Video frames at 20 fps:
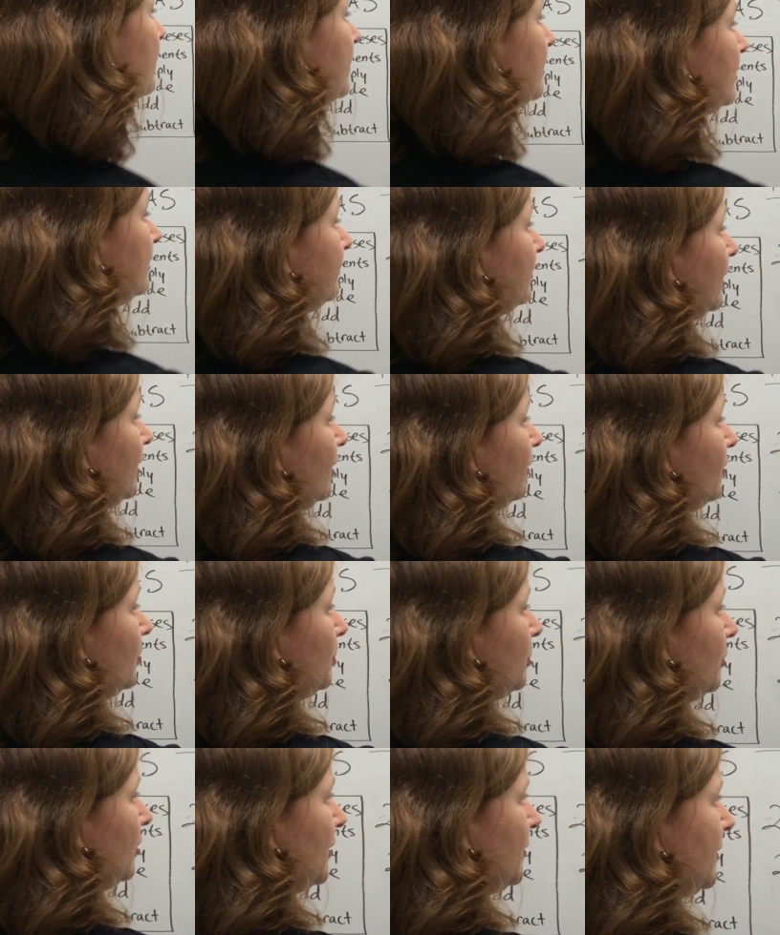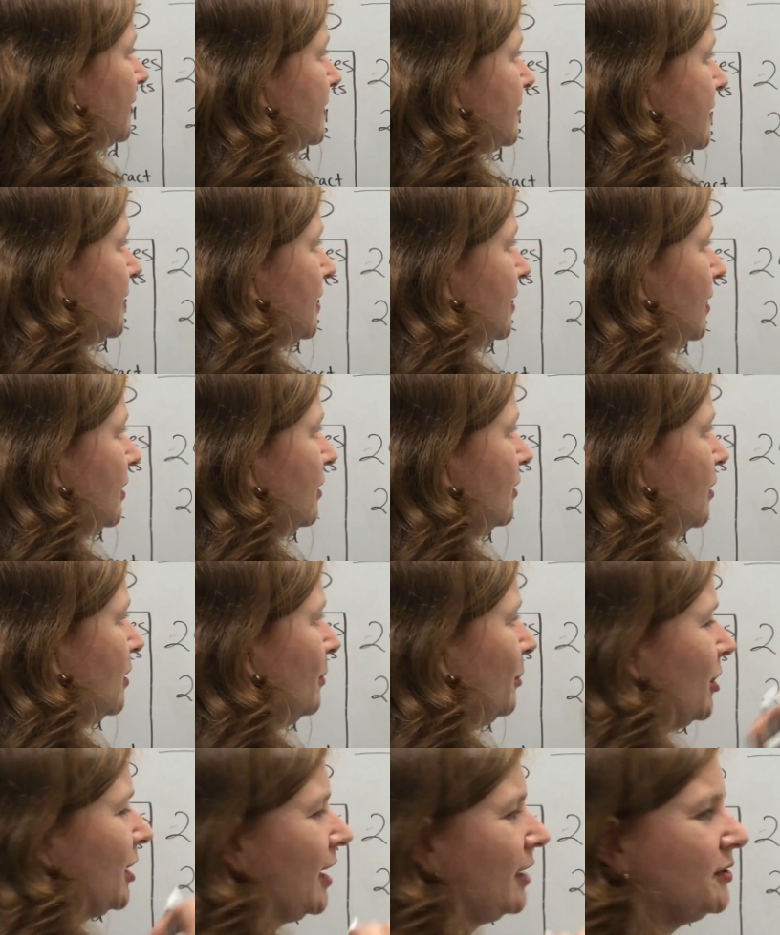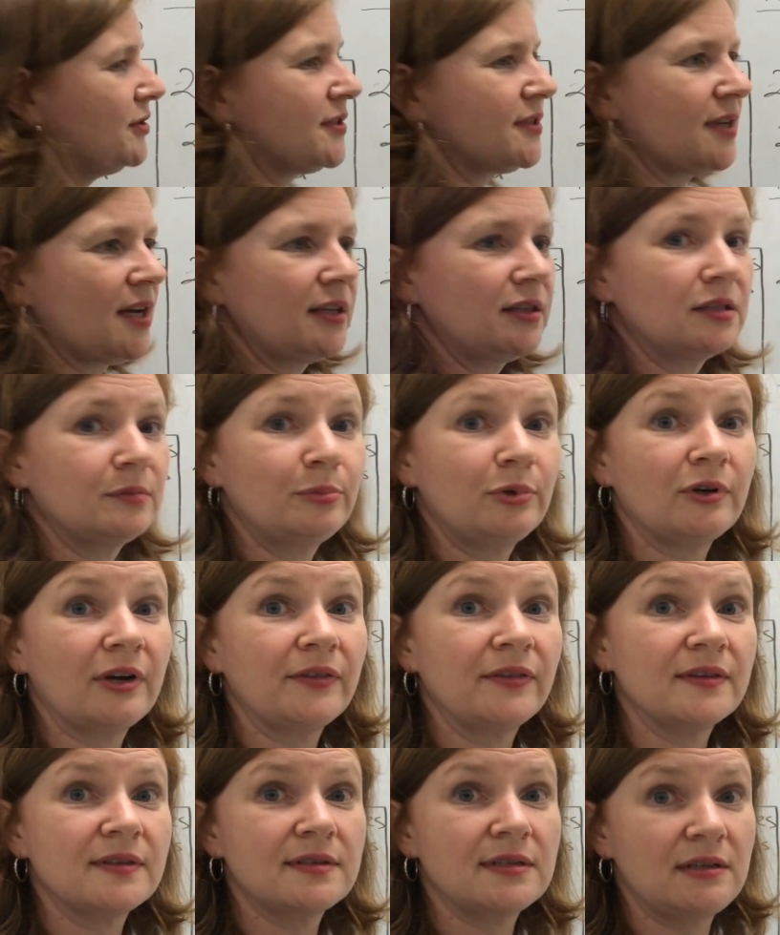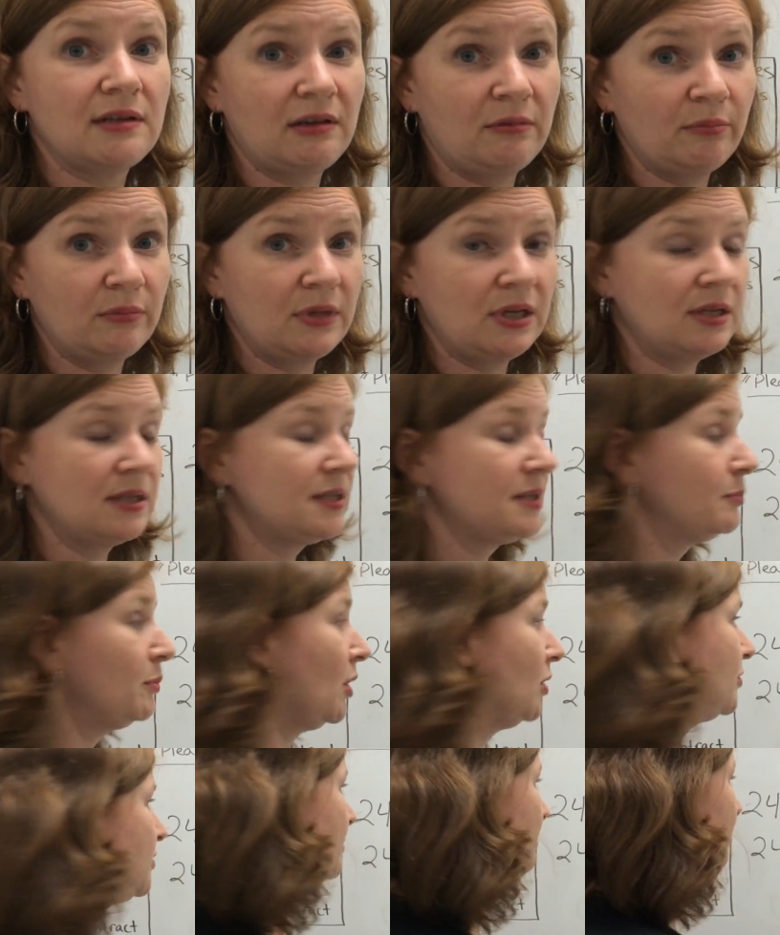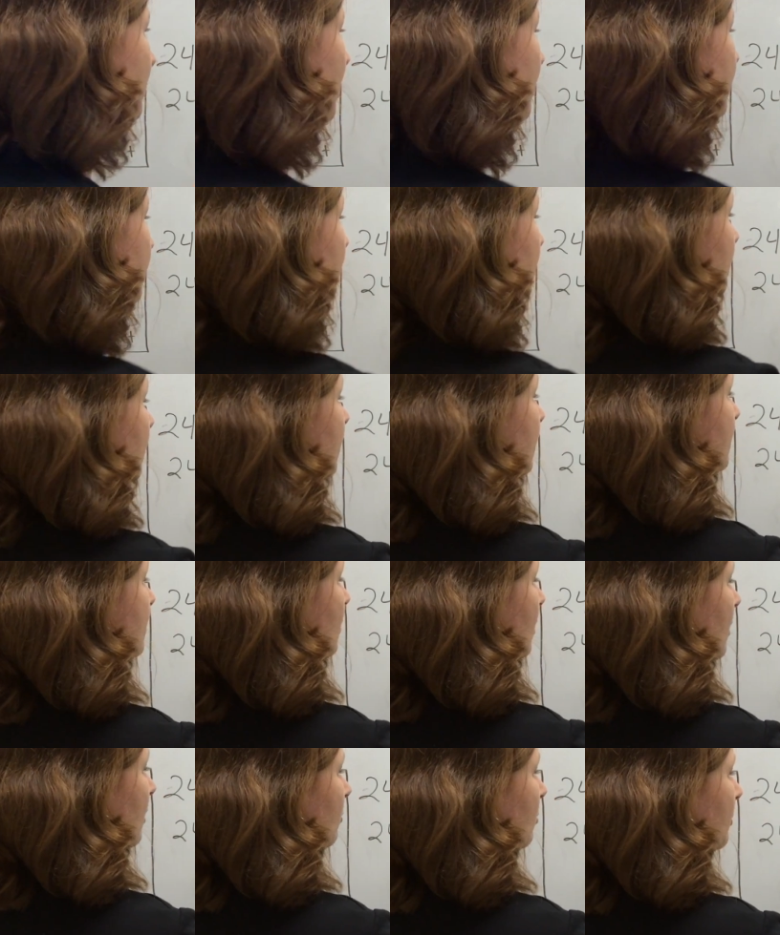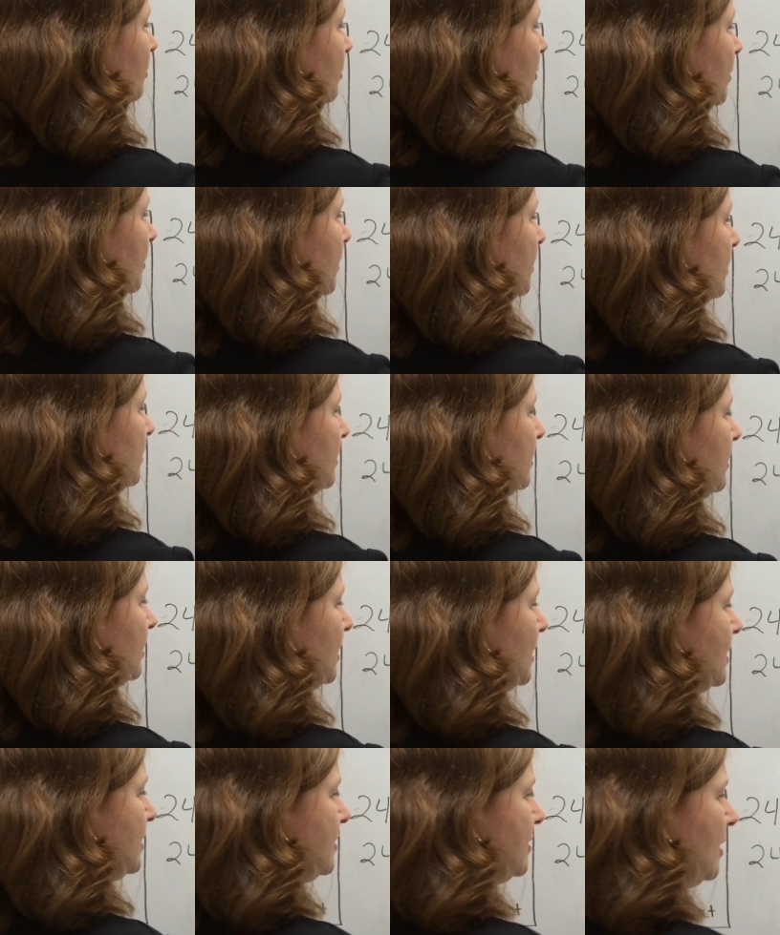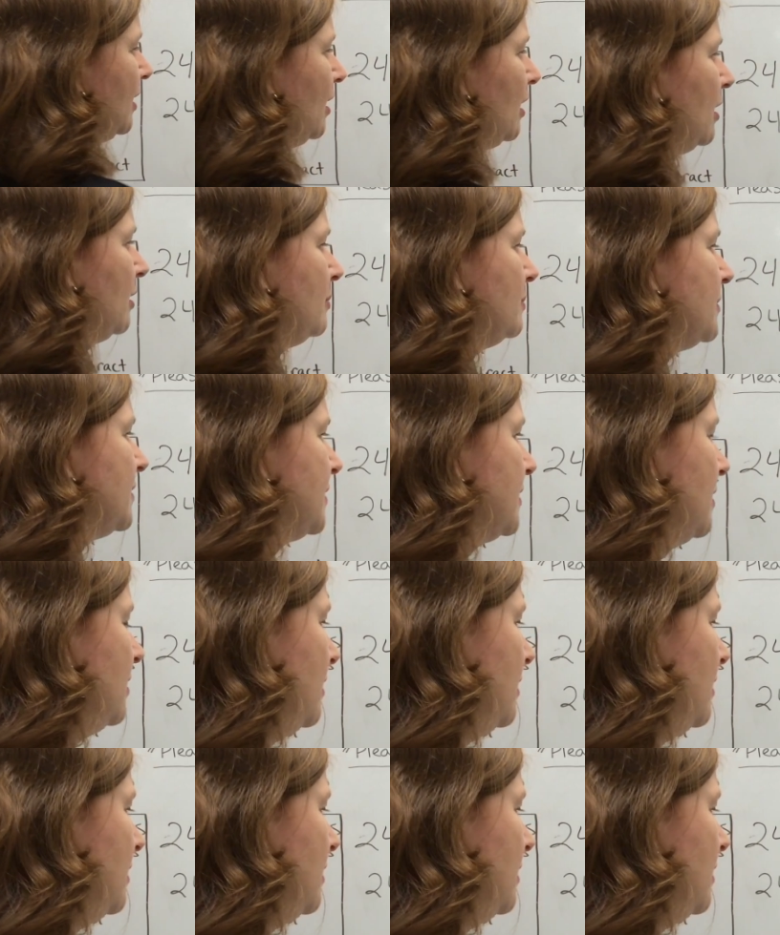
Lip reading: that if I have a parenthesis and a number outside the parenthesis, it means multiply. So I will put a times